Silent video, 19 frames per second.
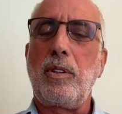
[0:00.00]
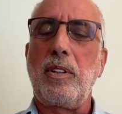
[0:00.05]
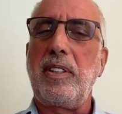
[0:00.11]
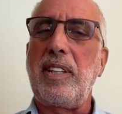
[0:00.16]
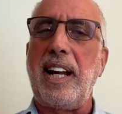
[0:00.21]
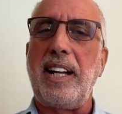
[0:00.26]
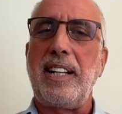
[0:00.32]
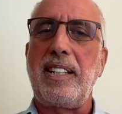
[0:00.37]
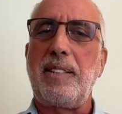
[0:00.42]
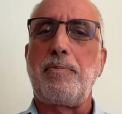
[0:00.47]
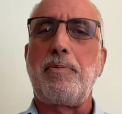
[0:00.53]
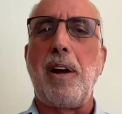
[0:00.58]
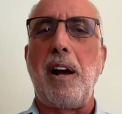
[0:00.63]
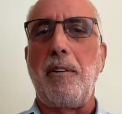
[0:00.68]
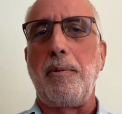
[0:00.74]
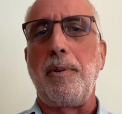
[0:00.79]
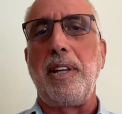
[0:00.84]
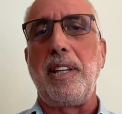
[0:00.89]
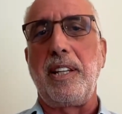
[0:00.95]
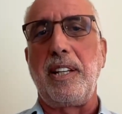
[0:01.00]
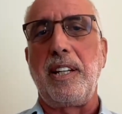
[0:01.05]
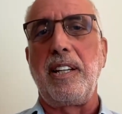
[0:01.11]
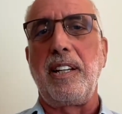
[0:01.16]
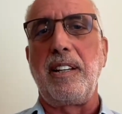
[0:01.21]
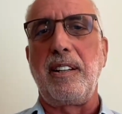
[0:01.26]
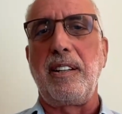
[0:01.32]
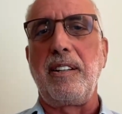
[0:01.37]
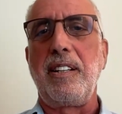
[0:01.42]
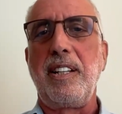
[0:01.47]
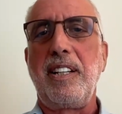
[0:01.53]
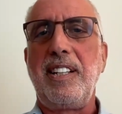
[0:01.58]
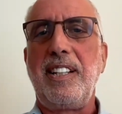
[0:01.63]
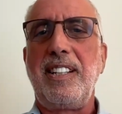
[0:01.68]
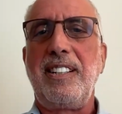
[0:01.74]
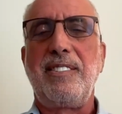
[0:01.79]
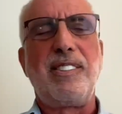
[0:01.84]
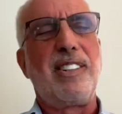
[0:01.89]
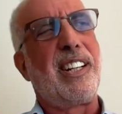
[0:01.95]
that's probably
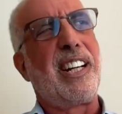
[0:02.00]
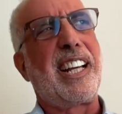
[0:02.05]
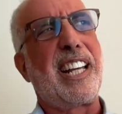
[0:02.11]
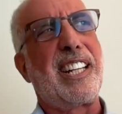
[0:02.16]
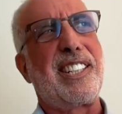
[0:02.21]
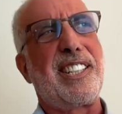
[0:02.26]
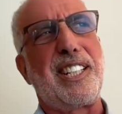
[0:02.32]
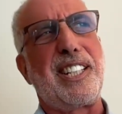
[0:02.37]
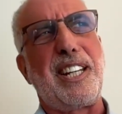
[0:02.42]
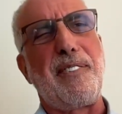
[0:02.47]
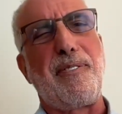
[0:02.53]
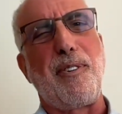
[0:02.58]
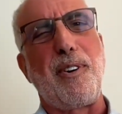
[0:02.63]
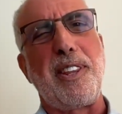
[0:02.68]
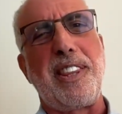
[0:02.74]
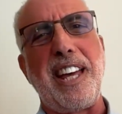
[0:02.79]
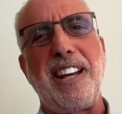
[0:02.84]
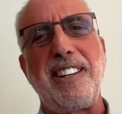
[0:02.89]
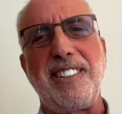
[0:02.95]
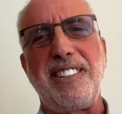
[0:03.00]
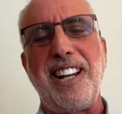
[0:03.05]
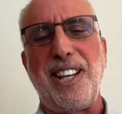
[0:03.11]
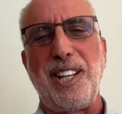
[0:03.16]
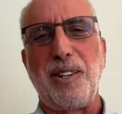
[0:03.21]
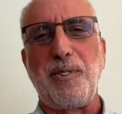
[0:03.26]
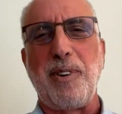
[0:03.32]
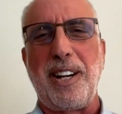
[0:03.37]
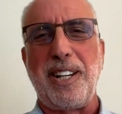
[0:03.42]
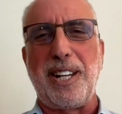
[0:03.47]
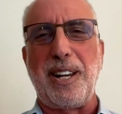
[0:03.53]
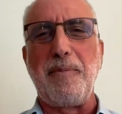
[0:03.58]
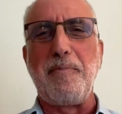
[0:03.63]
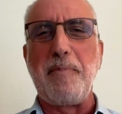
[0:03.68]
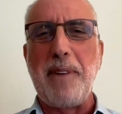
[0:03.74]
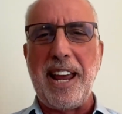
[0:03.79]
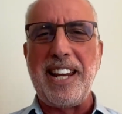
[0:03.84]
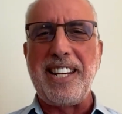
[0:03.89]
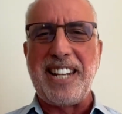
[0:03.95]
I guess, $64,000 question.
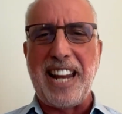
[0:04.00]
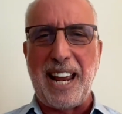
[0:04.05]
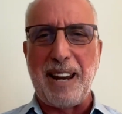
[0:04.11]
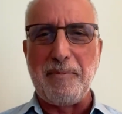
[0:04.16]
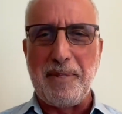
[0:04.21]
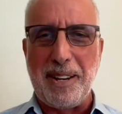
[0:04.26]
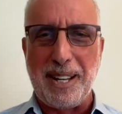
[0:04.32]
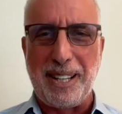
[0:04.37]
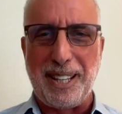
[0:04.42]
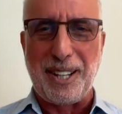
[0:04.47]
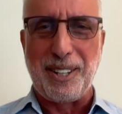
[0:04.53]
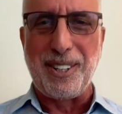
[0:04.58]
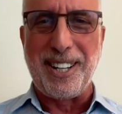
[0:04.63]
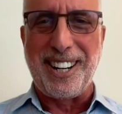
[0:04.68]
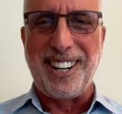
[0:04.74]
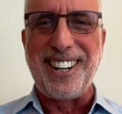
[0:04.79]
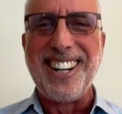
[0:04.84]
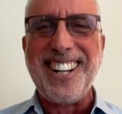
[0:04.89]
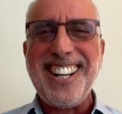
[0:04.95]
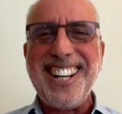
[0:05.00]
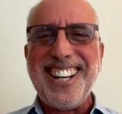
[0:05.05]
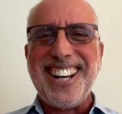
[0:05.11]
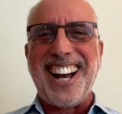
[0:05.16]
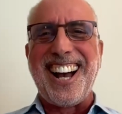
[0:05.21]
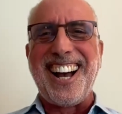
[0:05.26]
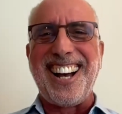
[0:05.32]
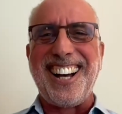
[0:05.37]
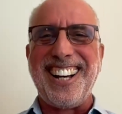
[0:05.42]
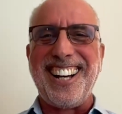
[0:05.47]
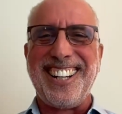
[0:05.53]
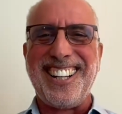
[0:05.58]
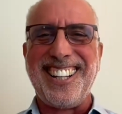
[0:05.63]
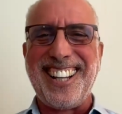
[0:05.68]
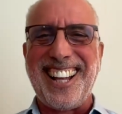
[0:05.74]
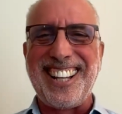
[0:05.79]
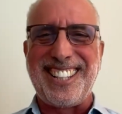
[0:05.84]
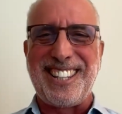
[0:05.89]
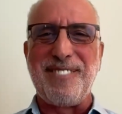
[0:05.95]
May date me a little here.
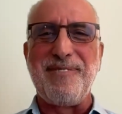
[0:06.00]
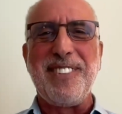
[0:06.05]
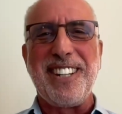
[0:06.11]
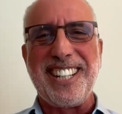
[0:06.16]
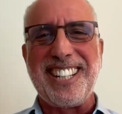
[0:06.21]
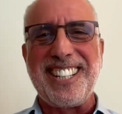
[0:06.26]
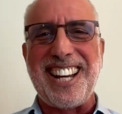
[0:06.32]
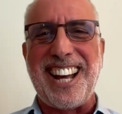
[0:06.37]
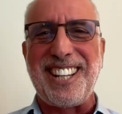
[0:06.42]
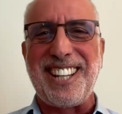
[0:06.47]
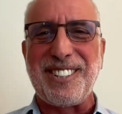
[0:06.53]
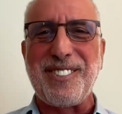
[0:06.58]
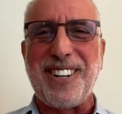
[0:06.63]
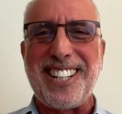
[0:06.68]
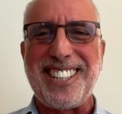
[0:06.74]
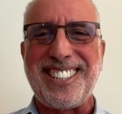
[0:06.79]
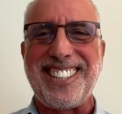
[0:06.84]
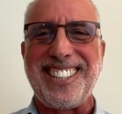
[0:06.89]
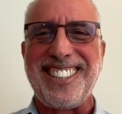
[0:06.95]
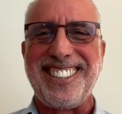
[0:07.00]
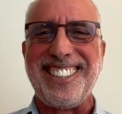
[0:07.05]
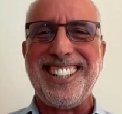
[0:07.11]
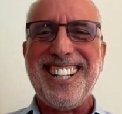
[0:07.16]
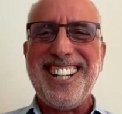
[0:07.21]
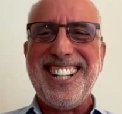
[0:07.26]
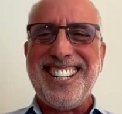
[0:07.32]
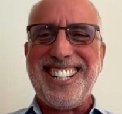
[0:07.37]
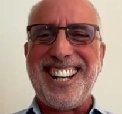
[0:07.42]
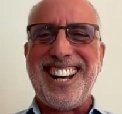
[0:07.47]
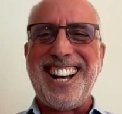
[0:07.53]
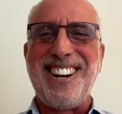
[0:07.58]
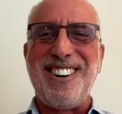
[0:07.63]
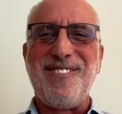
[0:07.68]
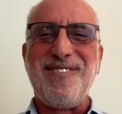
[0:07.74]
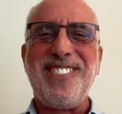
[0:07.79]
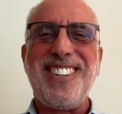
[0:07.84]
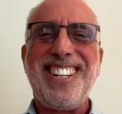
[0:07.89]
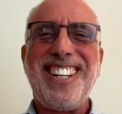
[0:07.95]
That's $1 million question.
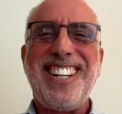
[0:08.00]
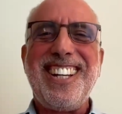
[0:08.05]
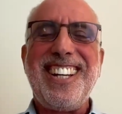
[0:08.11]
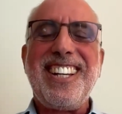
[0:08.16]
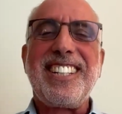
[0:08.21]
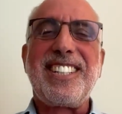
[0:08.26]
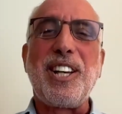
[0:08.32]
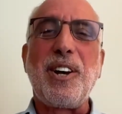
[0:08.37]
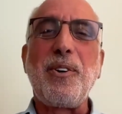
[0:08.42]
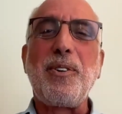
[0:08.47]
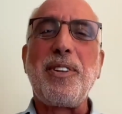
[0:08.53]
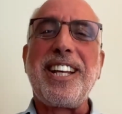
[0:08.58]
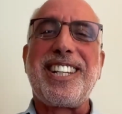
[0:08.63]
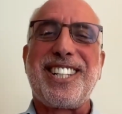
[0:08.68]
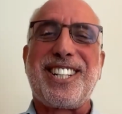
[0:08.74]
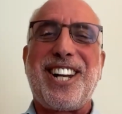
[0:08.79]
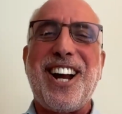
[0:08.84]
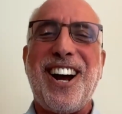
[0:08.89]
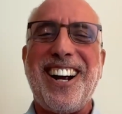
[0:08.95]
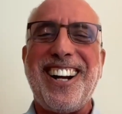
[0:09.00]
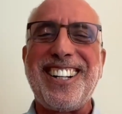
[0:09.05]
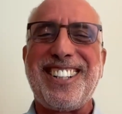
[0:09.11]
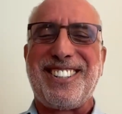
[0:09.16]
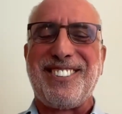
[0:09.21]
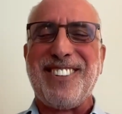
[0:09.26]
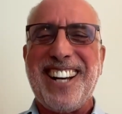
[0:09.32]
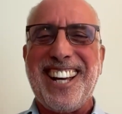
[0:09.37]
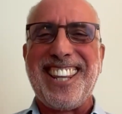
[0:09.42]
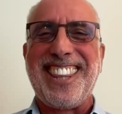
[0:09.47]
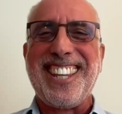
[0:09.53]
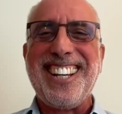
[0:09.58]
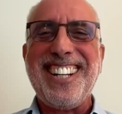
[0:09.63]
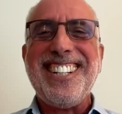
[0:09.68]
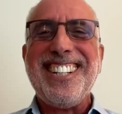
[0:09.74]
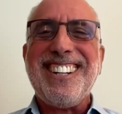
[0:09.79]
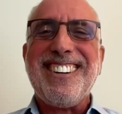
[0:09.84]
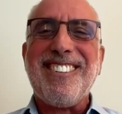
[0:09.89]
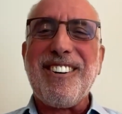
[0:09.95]
So it starts with,
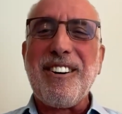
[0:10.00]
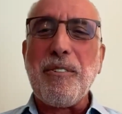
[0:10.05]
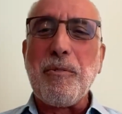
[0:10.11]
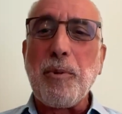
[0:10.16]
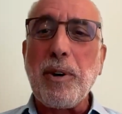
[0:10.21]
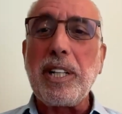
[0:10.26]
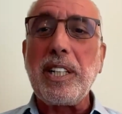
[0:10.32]
what